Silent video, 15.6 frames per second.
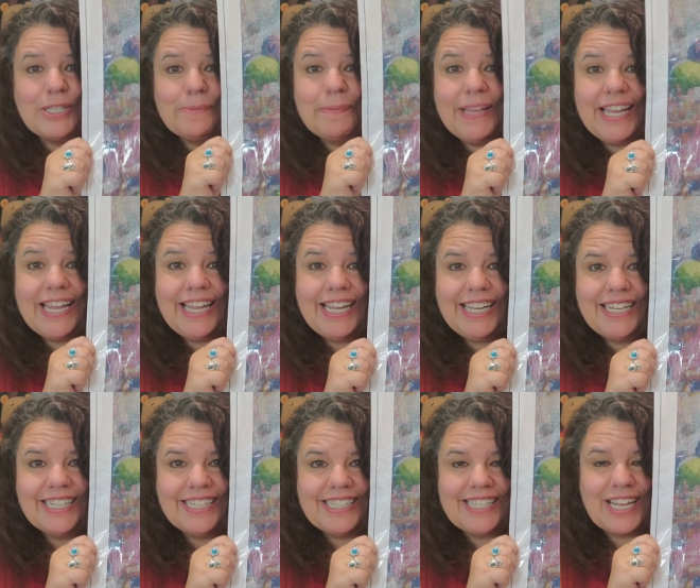is
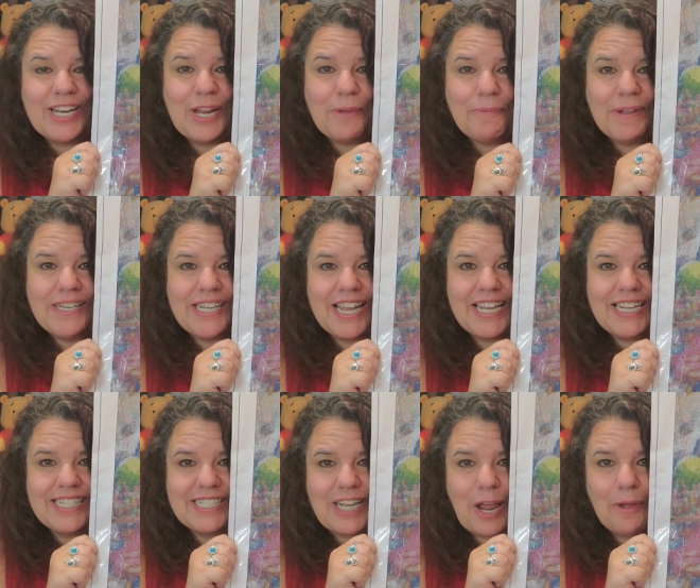me sitting at my
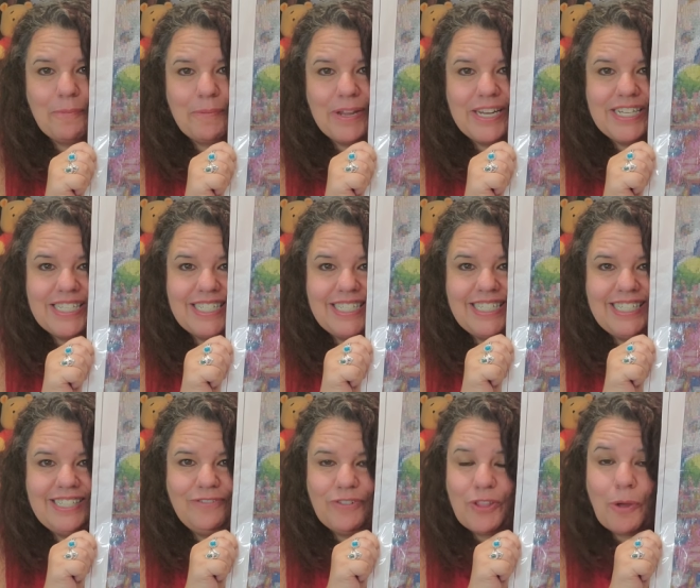desk diamond
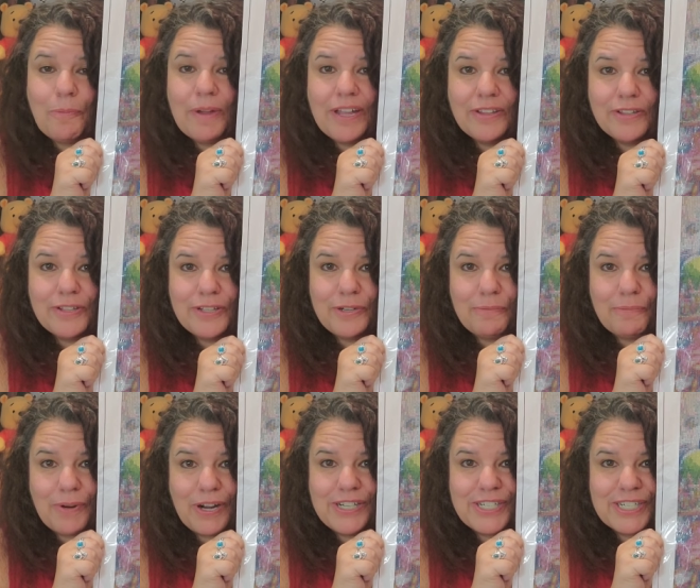painting with all my other little
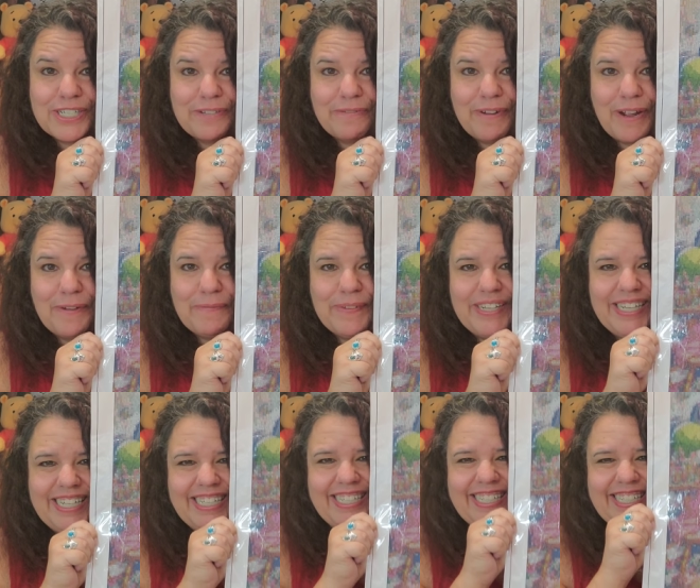projects around me.